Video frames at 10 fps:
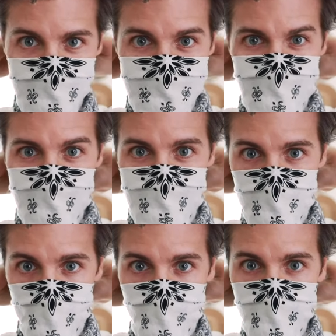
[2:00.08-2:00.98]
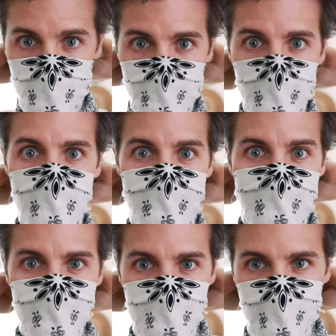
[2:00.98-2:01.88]
and tie it right around the
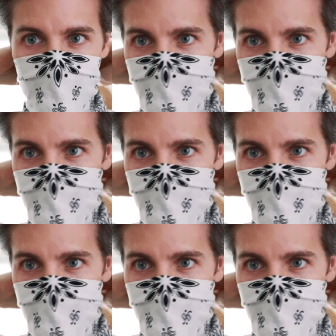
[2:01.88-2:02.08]
back of your